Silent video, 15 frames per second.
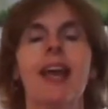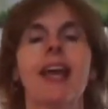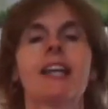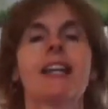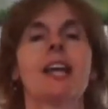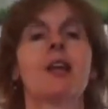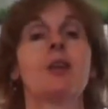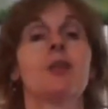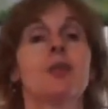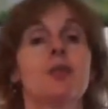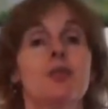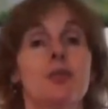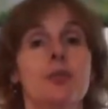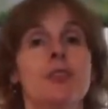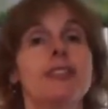And now you
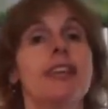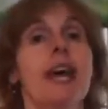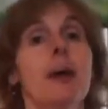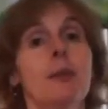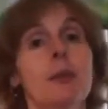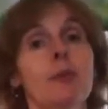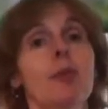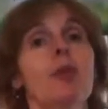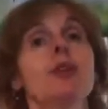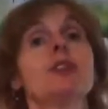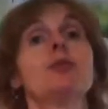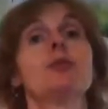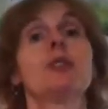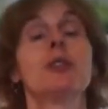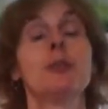do the tapping
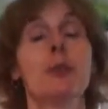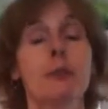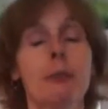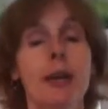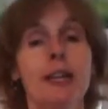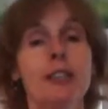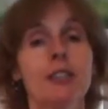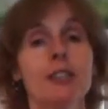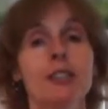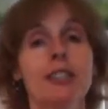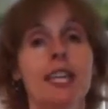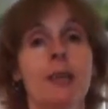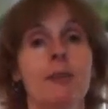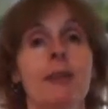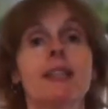points with the reminder
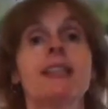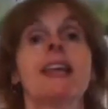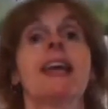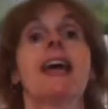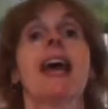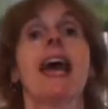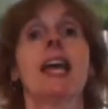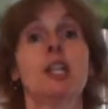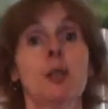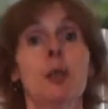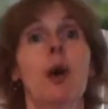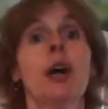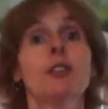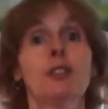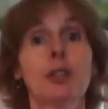statement and
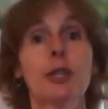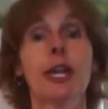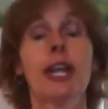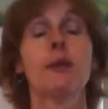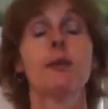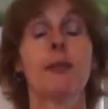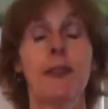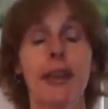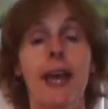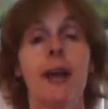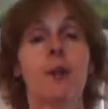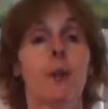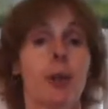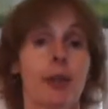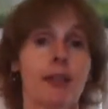you alternate
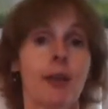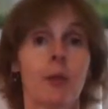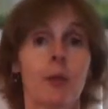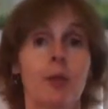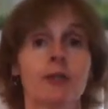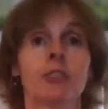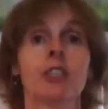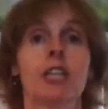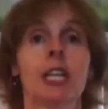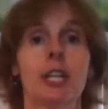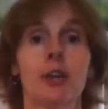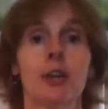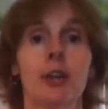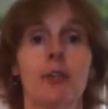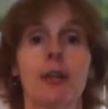that with I want to let
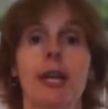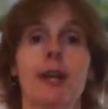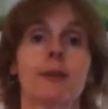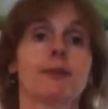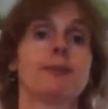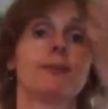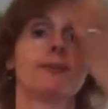it go now.